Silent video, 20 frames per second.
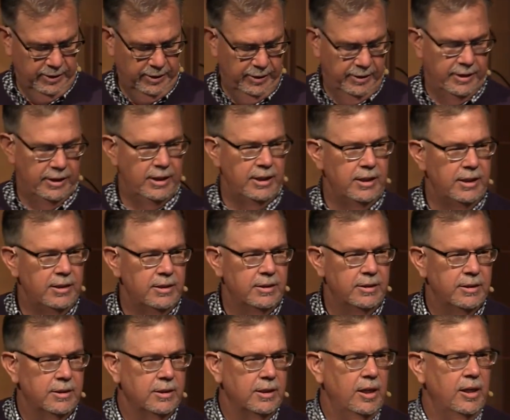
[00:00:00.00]

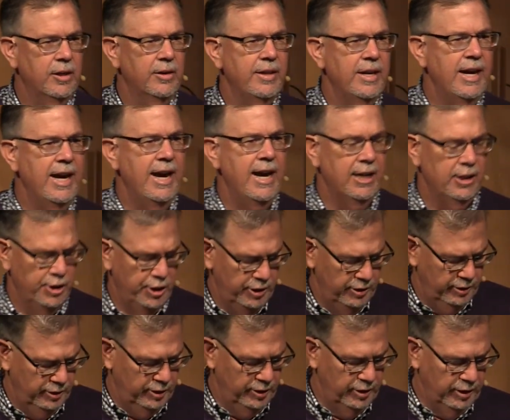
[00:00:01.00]
These are the
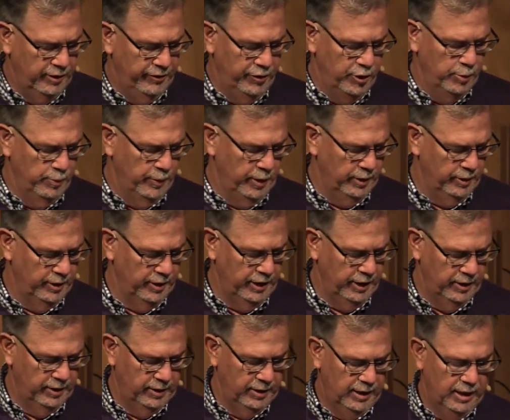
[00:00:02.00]
actions of humility.